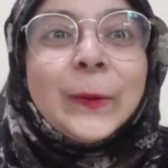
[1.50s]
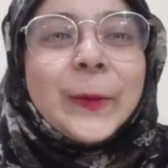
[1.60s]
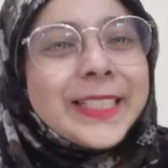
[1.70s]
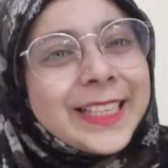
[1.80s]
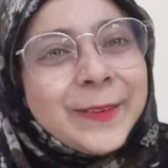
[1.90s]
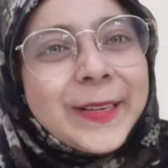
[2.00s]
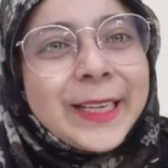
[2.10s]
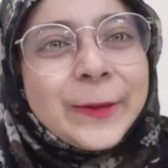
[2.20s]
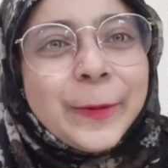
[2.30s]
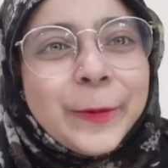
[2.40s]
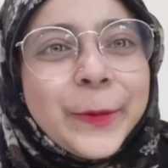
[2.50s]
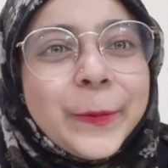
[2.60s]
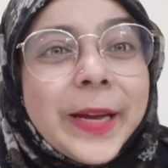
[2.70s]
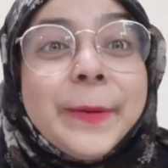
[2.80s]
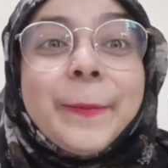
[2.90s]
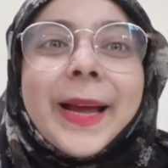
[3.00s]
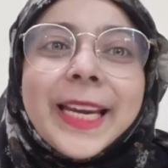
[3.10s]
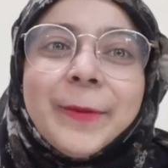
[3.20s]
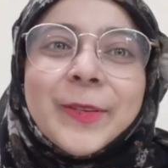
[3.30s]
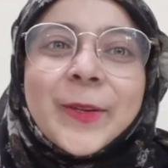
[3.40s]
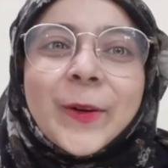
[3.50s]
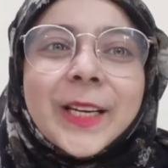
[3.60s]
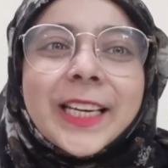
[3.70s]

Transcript: Assalamu alaikum everyone, my name is Dr.